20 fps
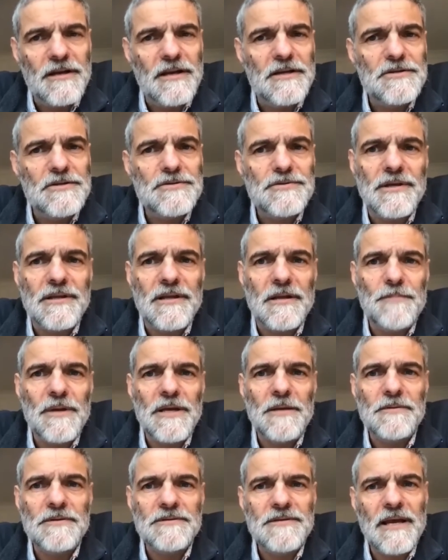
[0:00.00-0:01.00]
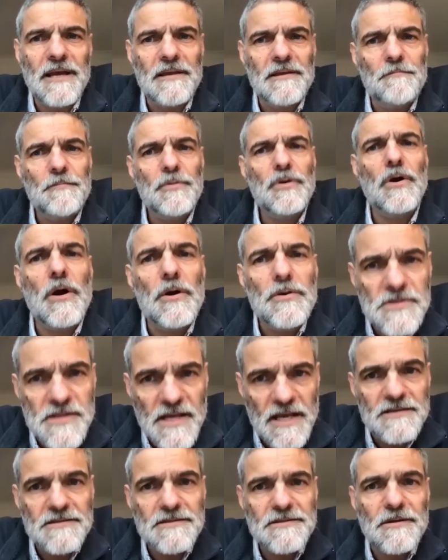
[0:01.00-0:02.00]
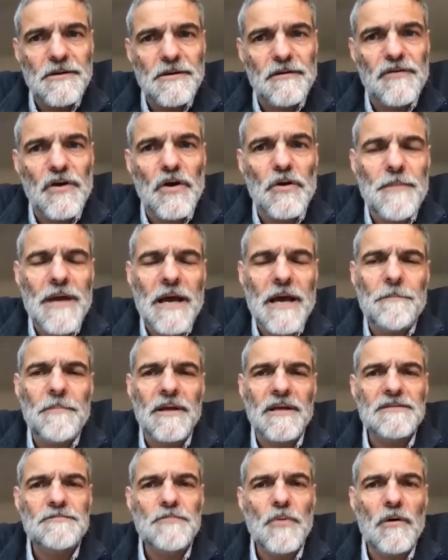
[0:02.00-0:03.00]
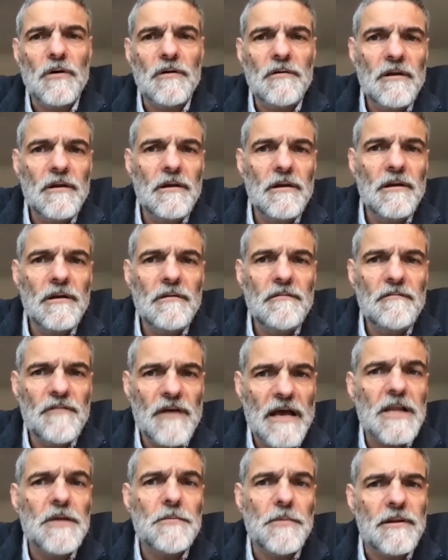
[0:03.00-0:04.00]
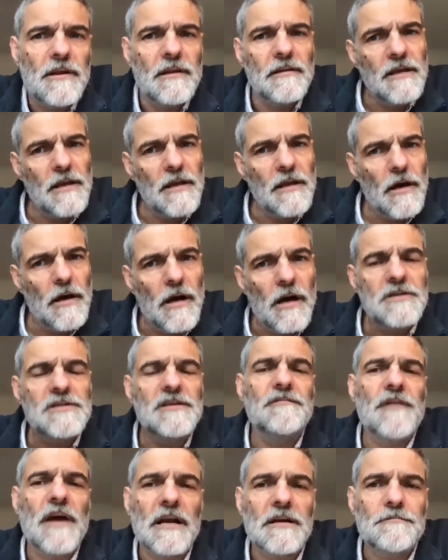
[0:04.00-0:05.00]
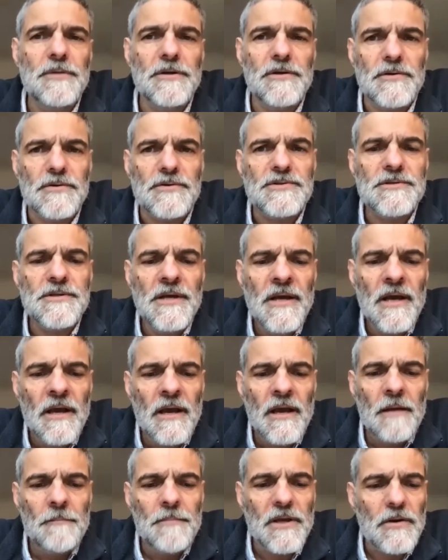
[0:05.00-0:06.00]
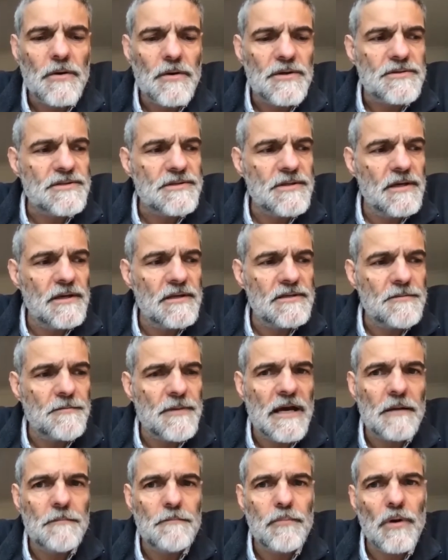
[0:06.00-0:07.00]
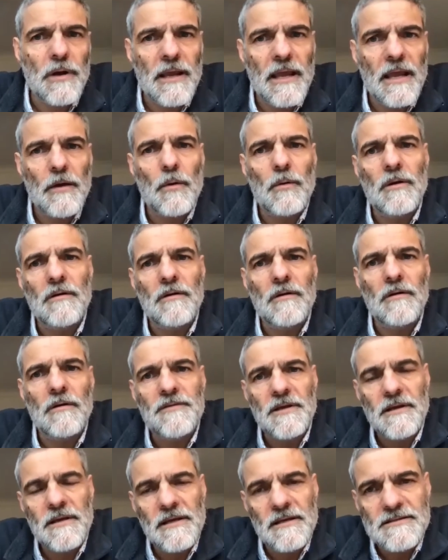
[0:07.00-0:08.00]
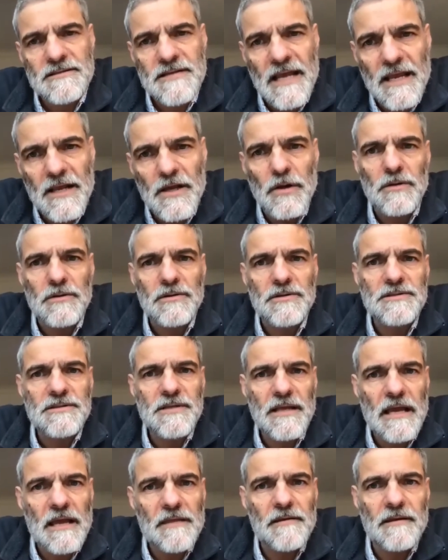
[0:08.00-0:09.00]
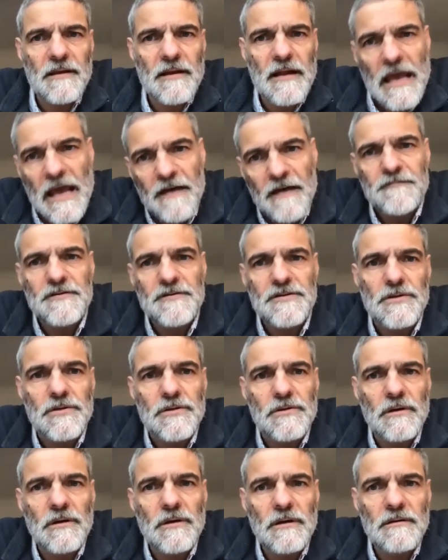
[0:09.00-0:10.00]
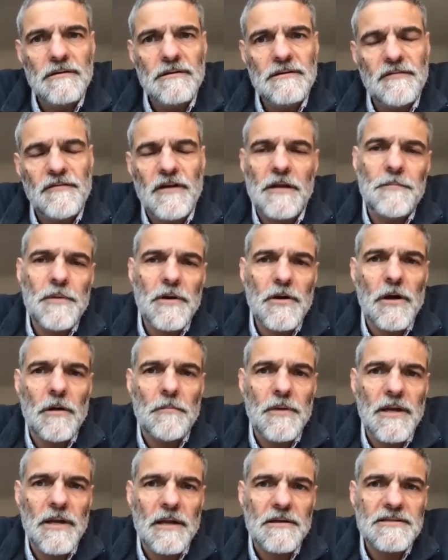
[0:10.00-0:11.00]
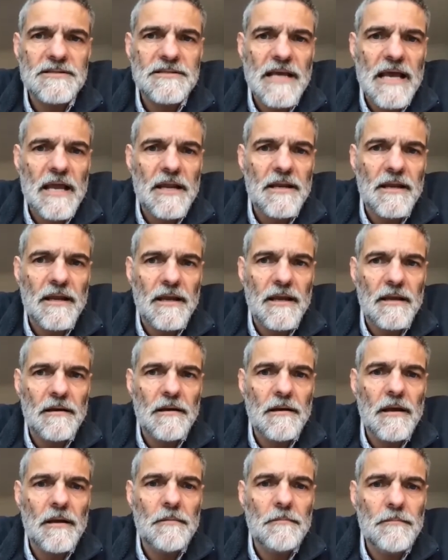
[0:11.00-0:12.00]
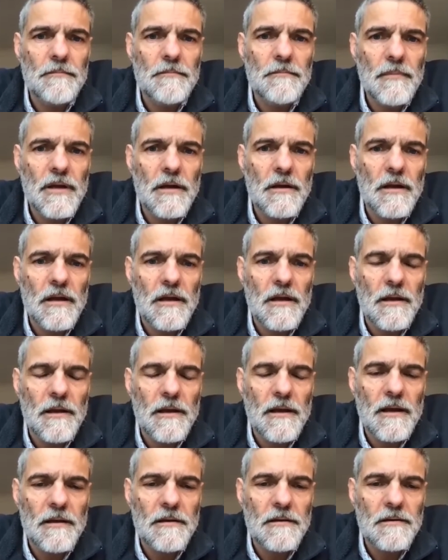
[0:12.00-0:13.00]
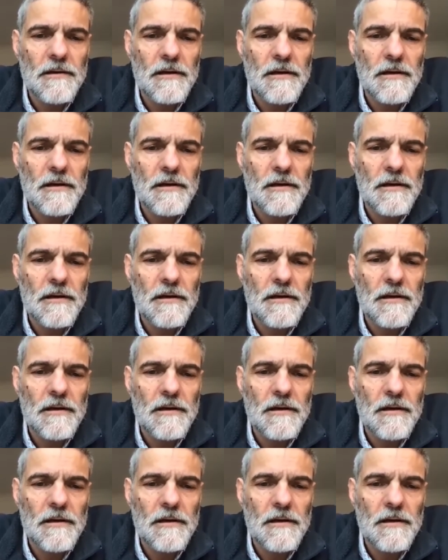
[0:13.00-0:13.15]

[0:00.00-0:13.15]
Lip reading: industry that people say the process of road mapping is more valuable than the artifact produced, because it's about bringing all of the key stakeholders together that have to develop a common understanding and